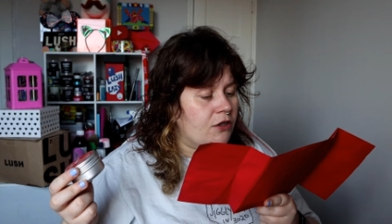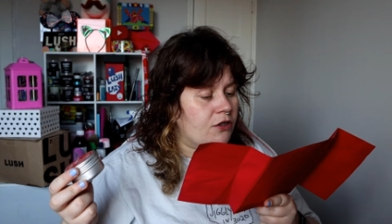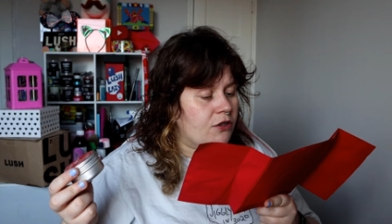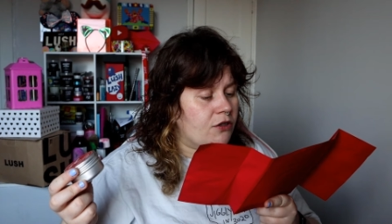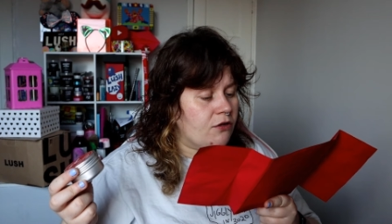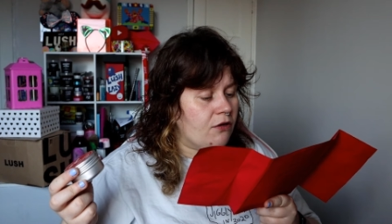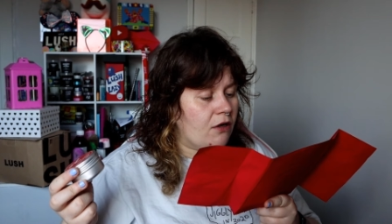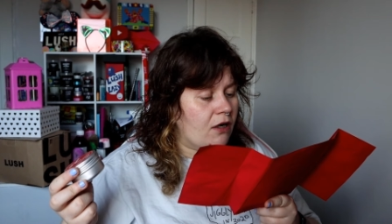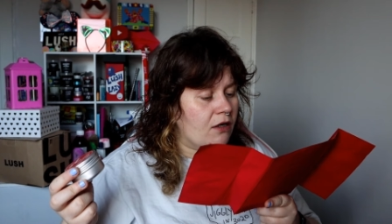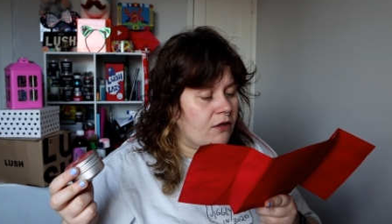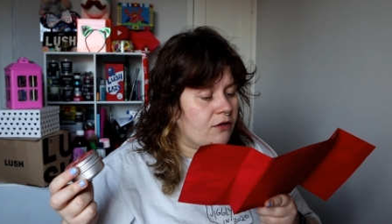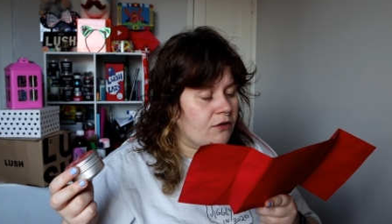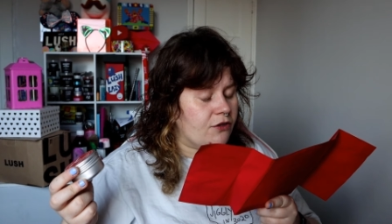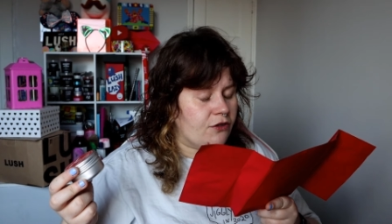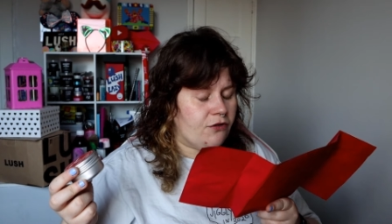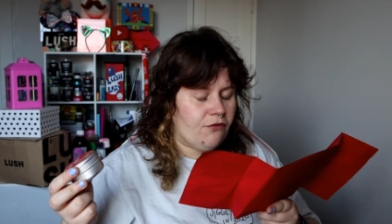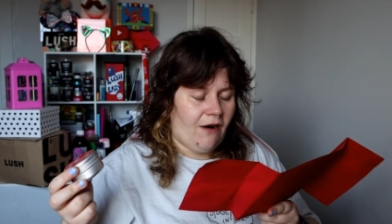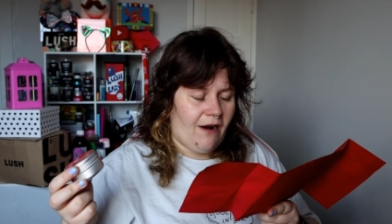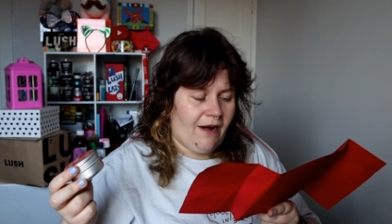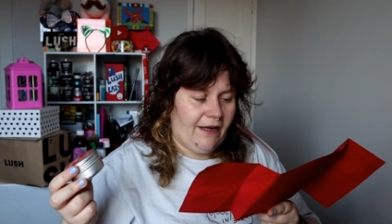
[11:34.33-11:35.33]

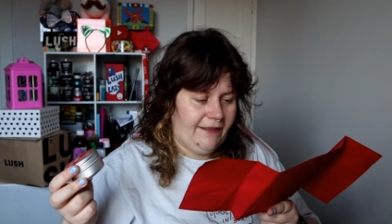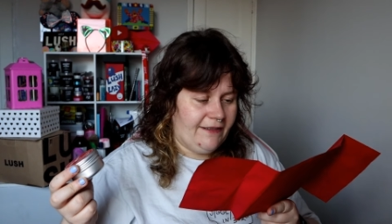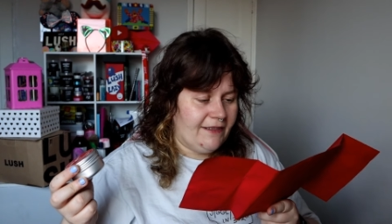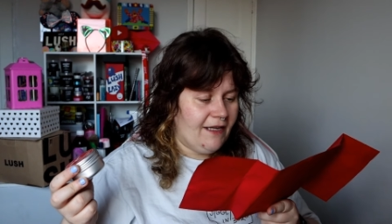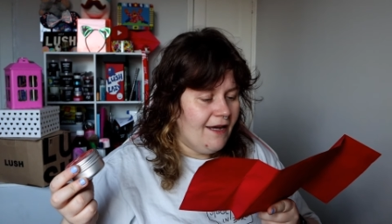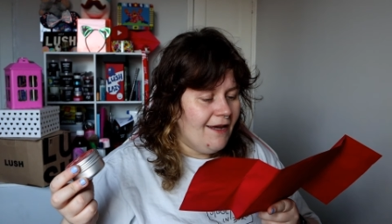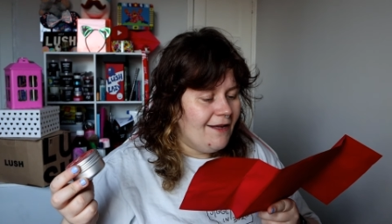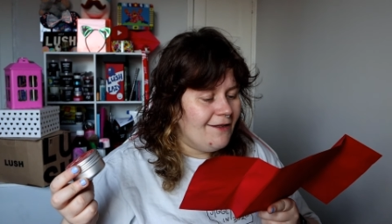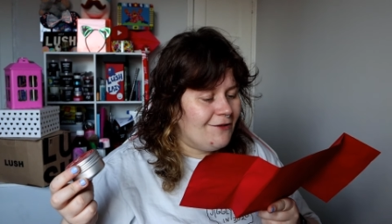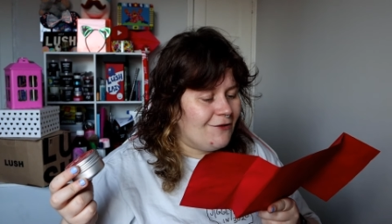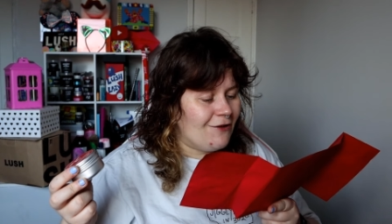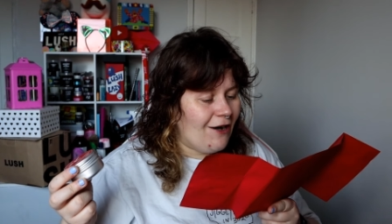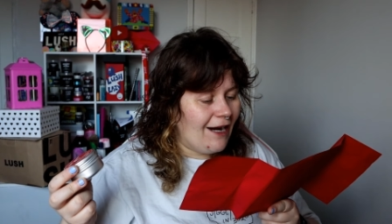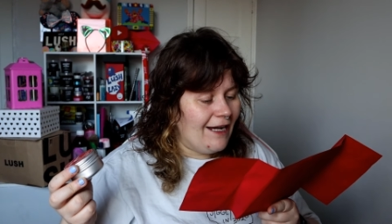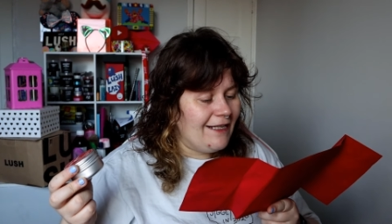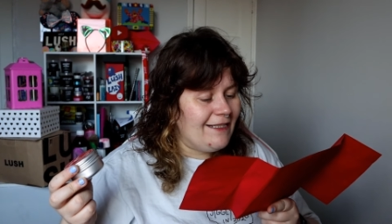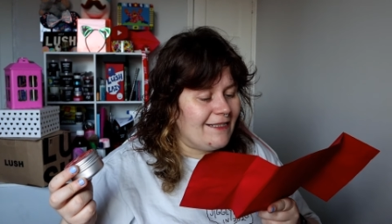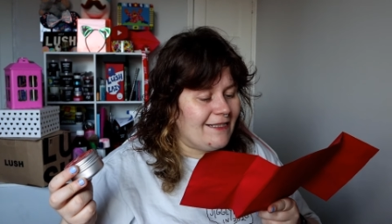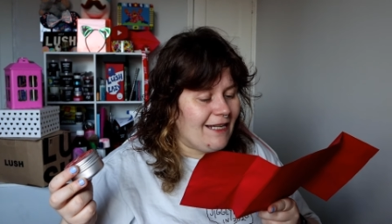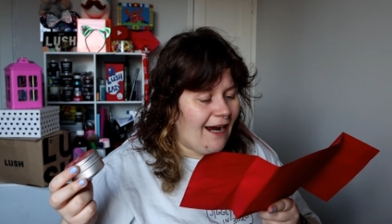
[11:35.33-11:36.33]
tried,
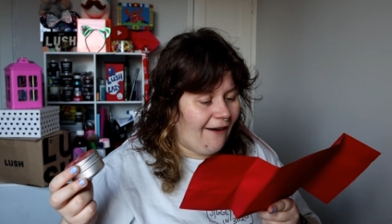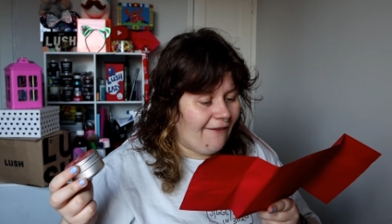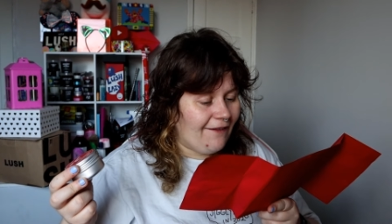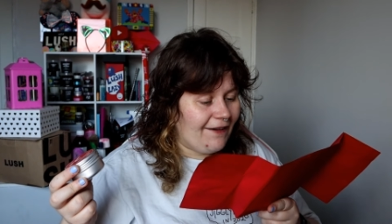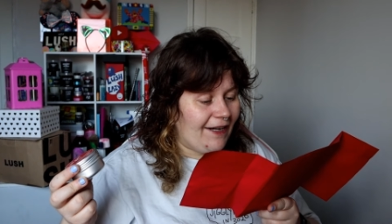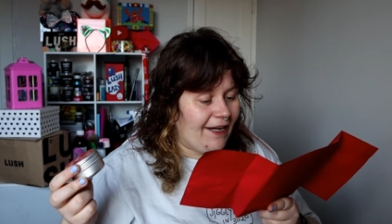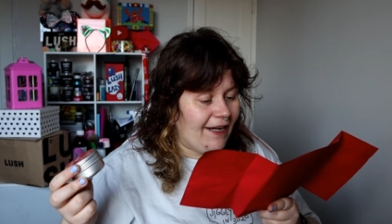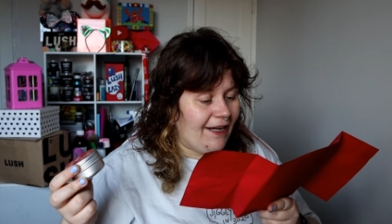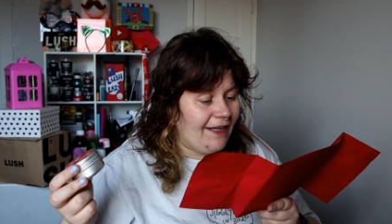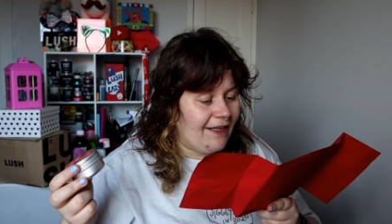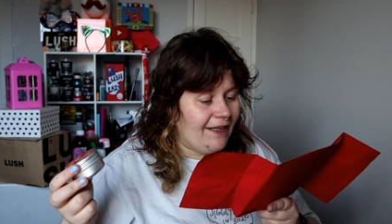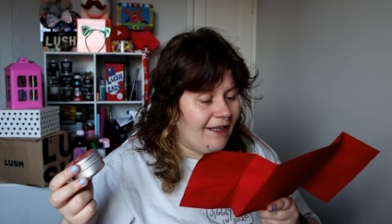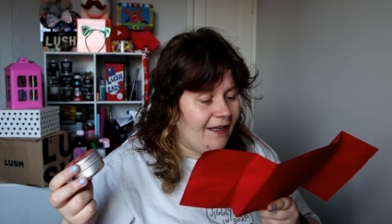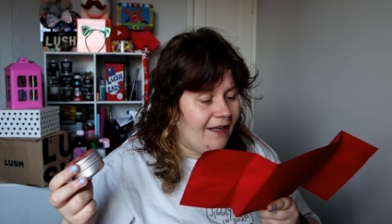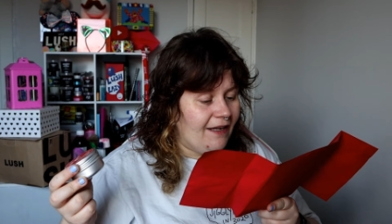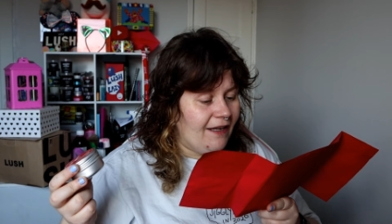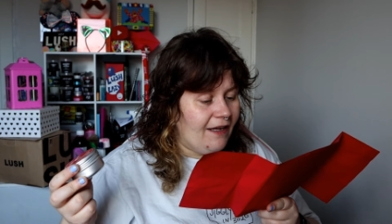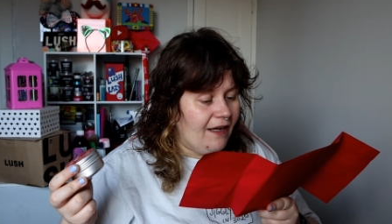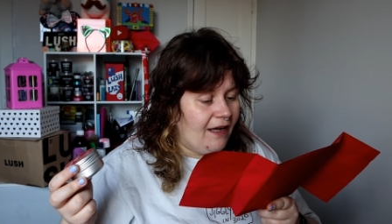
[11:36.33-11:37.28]
dried tarragon,